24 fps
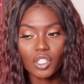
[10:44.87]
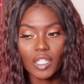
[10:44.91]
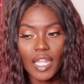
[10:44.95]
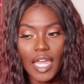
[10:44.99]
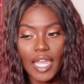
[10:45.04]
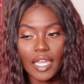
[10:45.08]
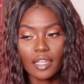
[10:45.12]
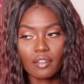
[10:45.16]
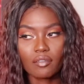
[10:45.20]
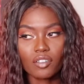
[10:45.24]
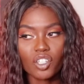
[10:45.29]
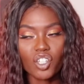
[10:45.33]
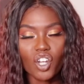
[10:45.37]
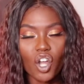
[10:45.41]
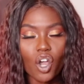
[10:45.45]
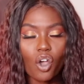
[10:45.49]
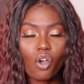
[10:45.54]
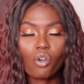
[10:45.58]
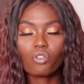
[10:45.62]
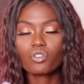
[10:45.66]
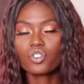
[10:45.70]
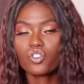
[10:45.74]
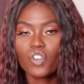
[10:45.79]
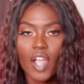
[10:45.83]
like,
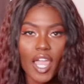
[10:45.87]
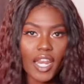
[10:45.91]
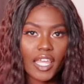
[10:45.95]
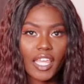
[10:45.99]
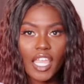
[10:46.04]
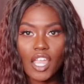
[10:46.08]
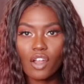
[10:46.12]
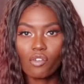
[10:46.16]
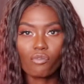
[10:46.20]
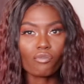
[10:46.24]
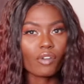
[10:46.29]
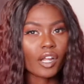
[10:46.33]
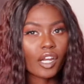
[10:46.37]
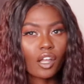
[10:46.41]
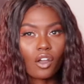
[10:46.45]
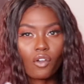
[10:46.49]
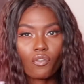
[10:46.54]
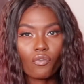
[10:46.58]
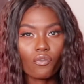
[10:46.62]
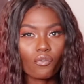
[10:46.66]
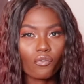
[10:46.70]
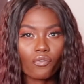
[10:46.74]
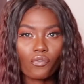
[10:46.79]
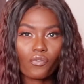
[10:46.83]
try to get rid of
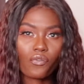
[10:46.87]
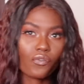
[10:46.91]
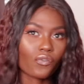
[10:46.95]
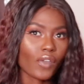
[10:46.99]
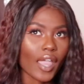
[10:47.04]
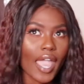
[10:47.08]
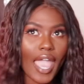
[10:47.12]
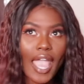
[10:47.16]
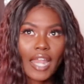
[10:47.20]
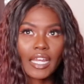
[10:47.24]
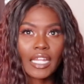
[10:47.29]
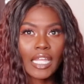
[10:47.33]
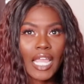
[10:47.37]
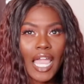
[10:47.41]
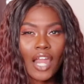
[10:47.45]
any.